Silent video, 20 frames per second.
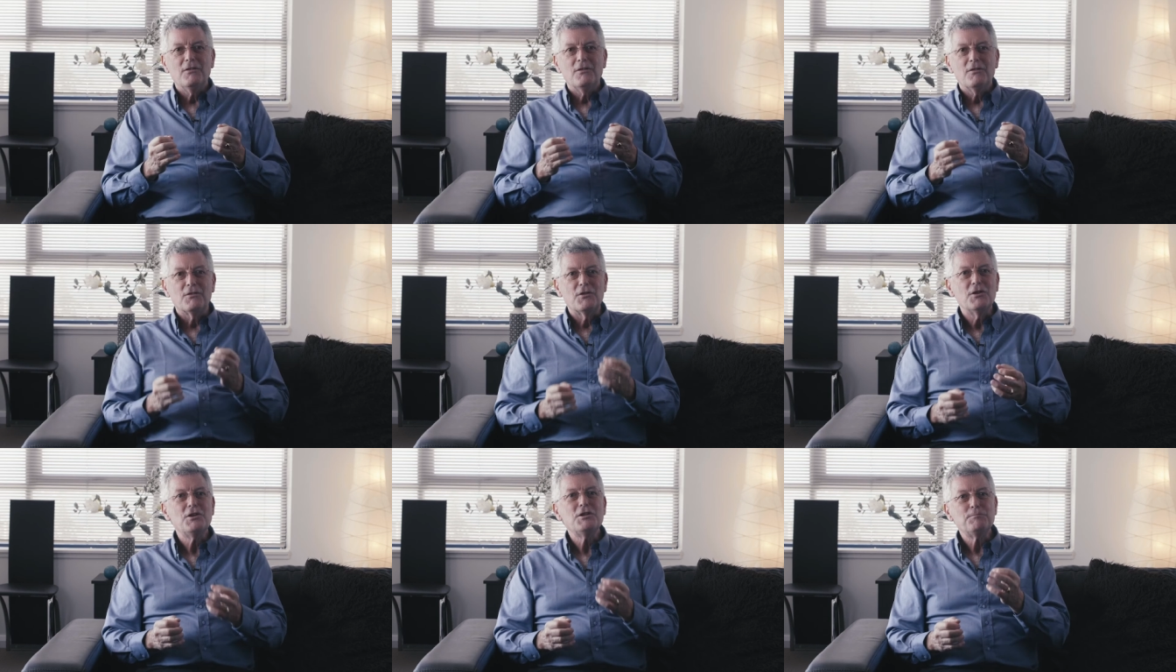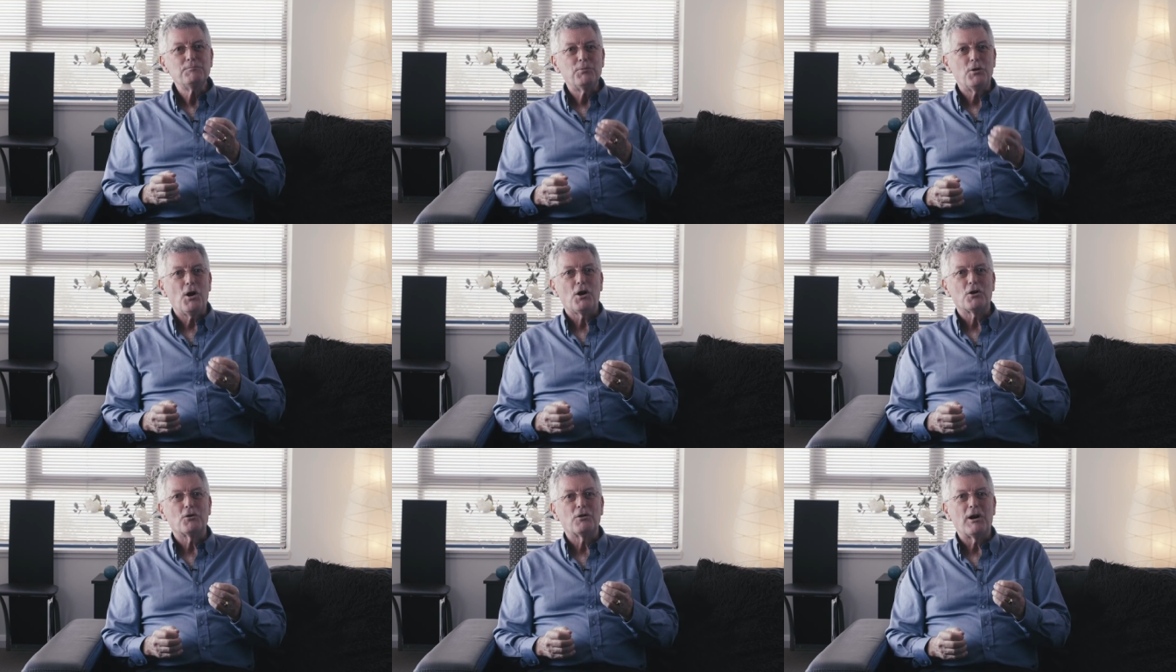This
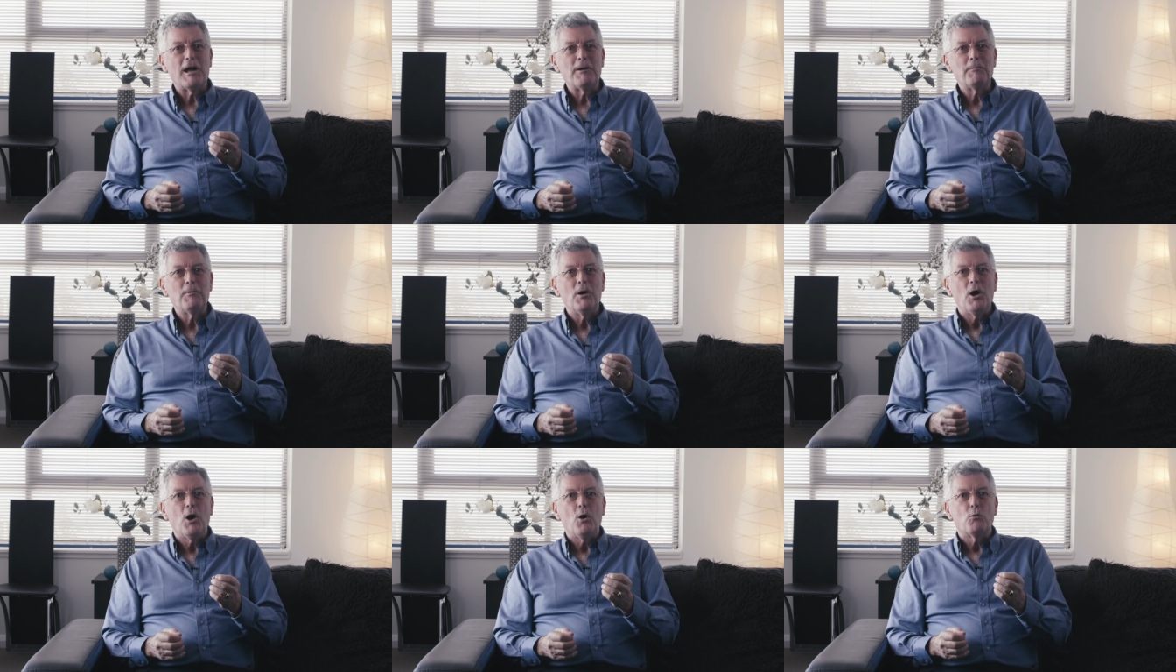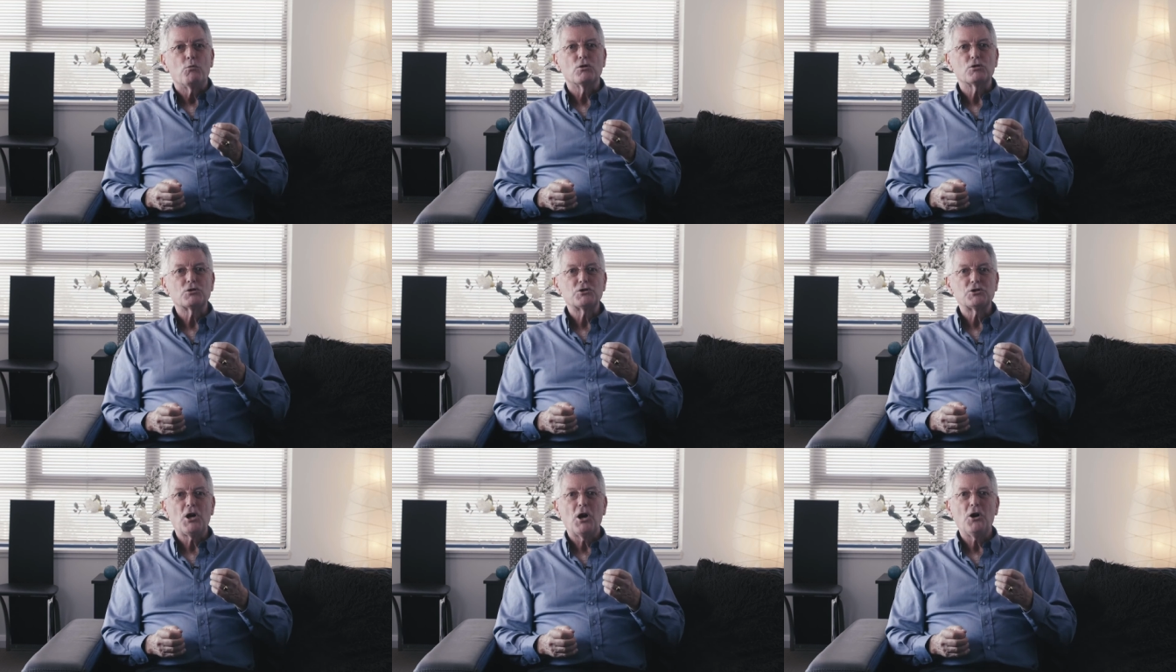program
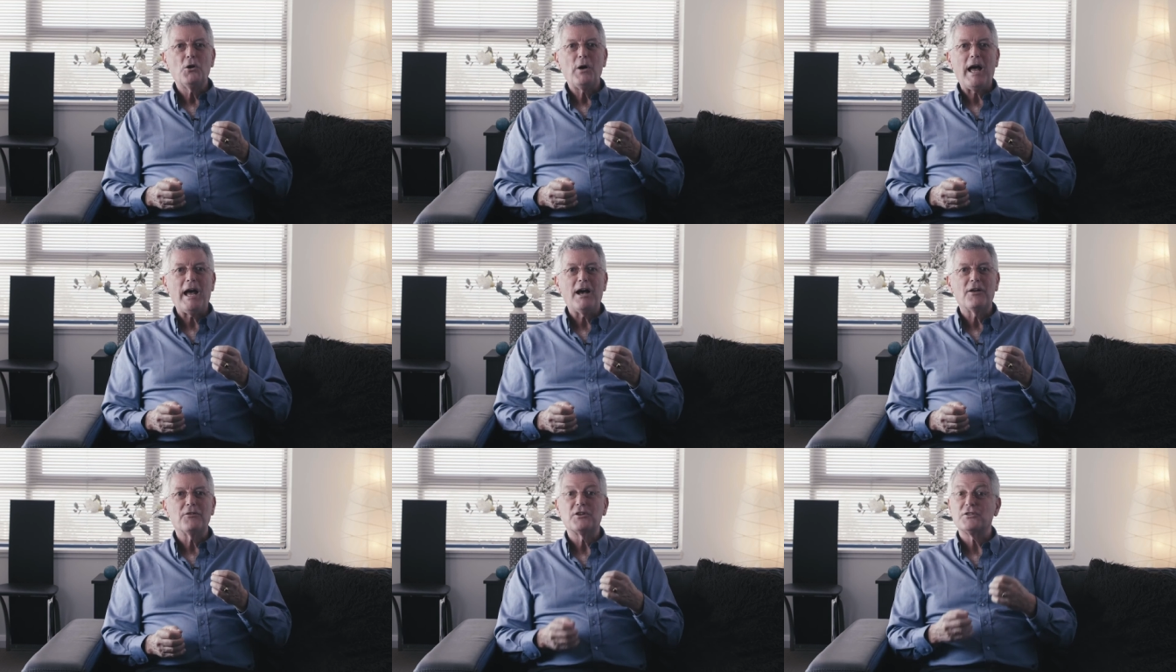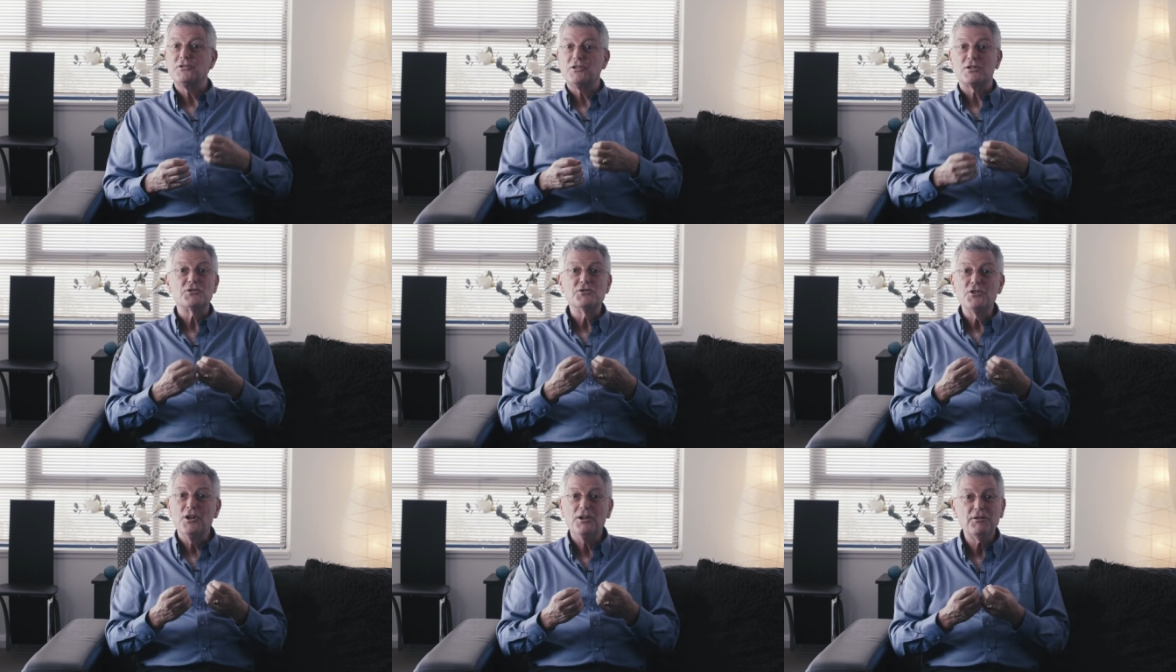will show how this
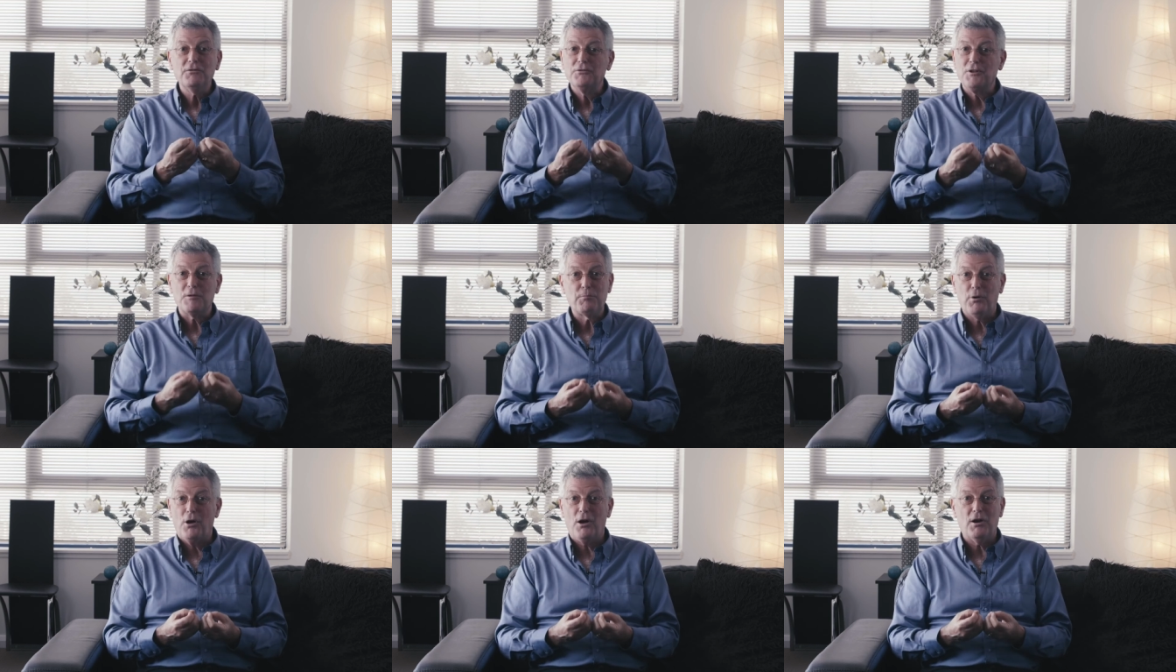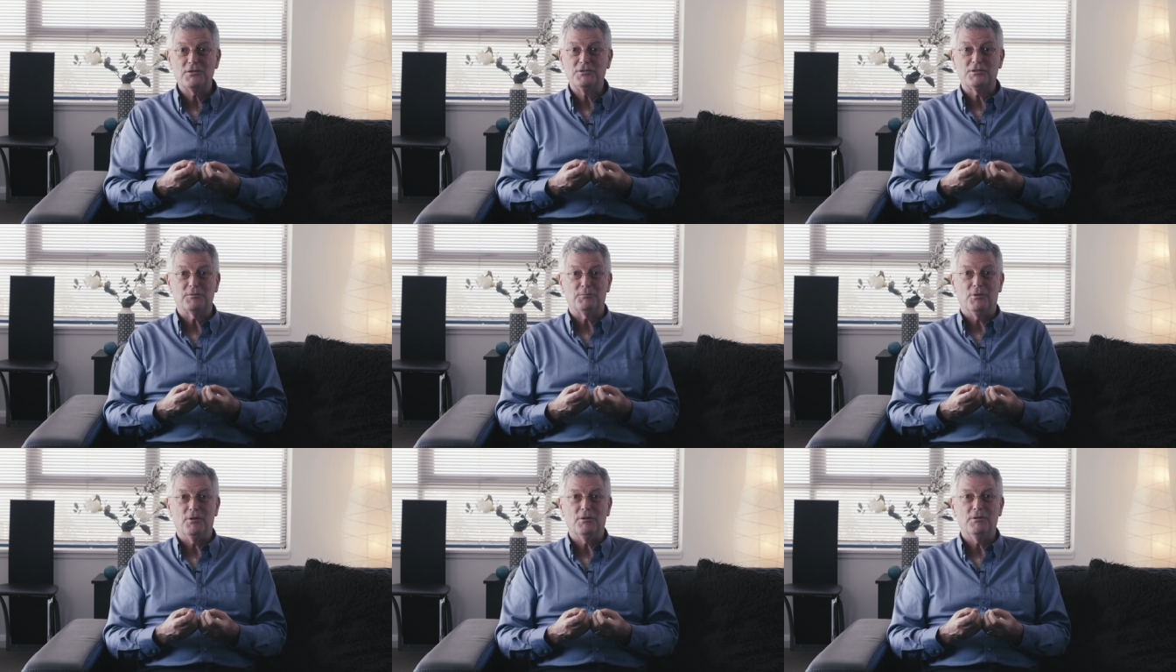is not only
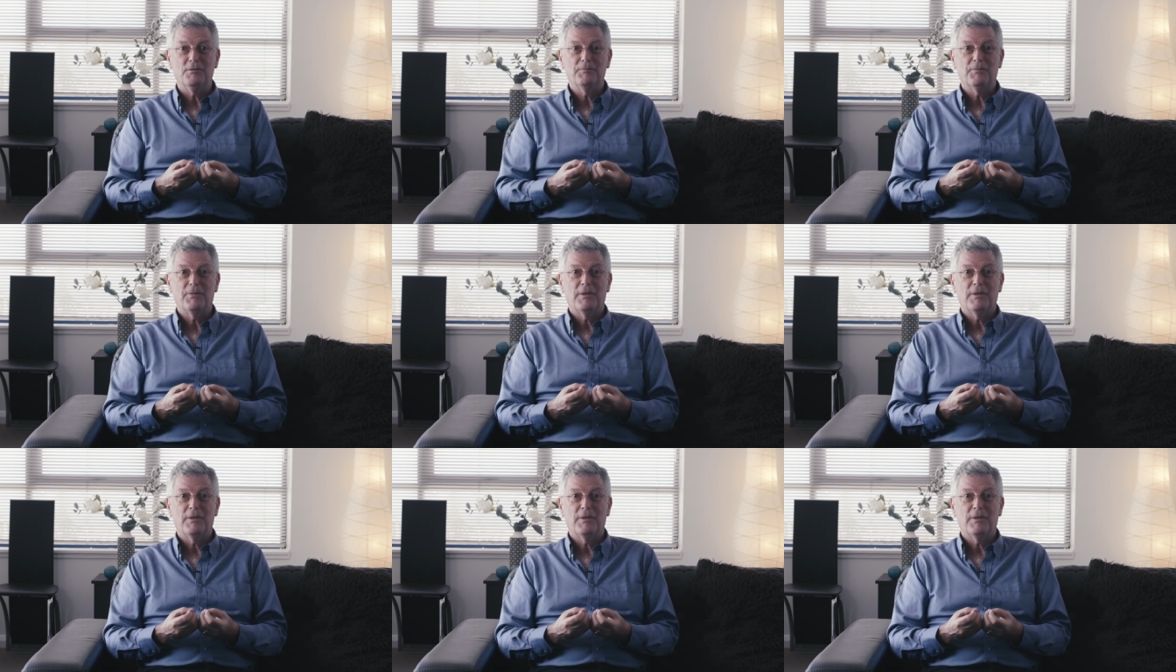possible,